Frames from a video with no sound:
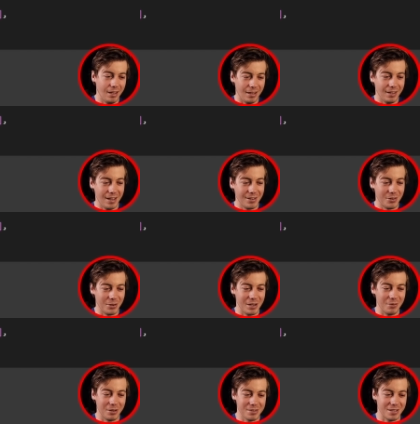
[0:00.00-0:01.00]
I, I had no
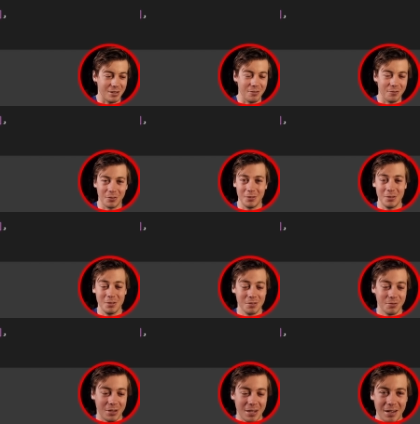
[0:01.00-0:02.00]
idea what I was going to
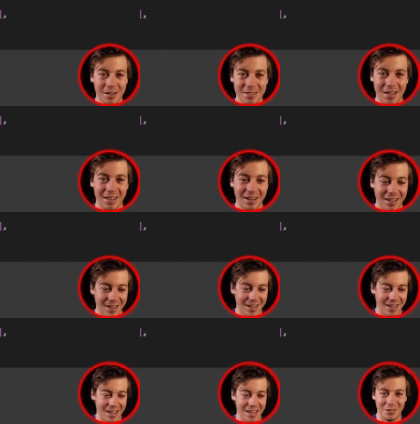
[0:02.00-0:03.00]
use, for a data set,
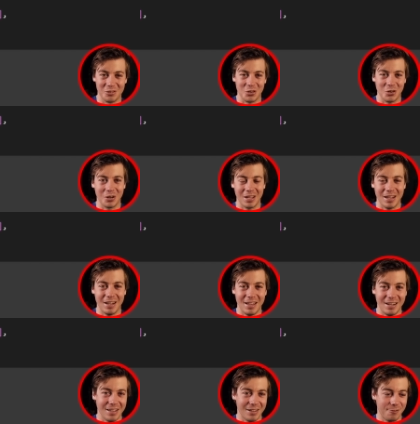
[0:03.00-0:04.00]
and there's a hurricane
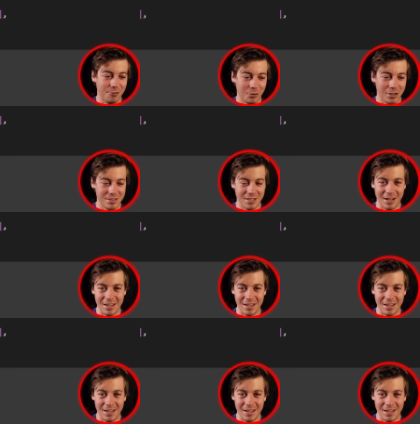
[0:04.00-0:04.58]
hitting uh, Florida